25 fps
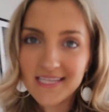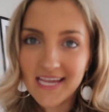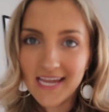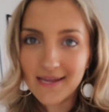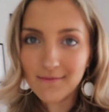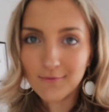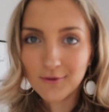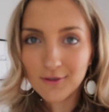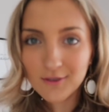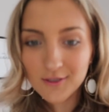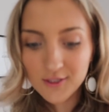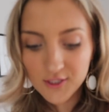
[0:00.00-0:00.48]
was
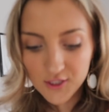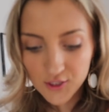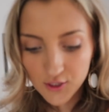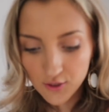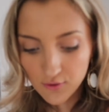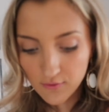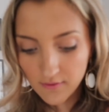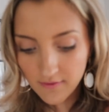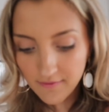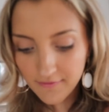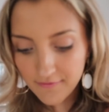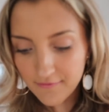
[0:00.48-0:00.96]
able
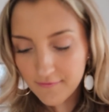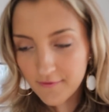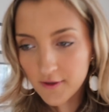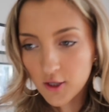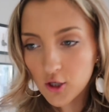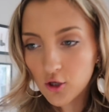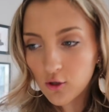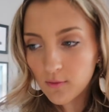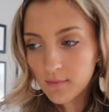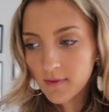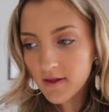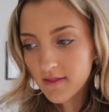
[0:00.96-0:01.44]
to
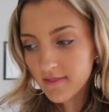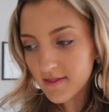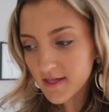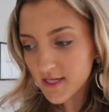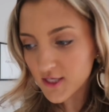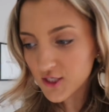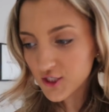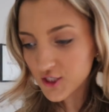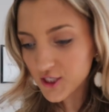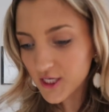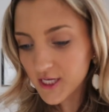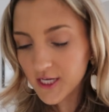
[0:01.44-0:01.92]
film
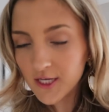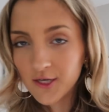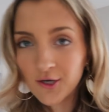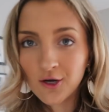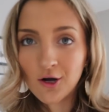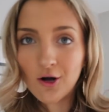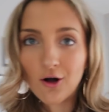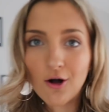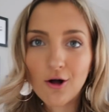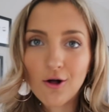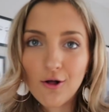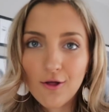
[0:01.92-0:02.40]
the Shein
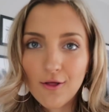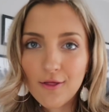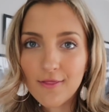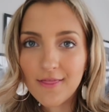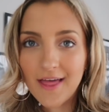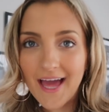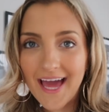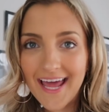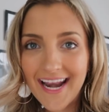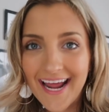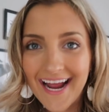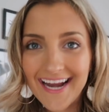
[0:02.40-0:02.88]
haul
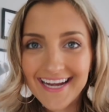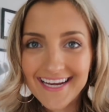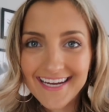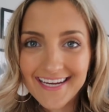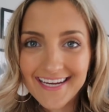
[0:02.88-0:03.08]
that I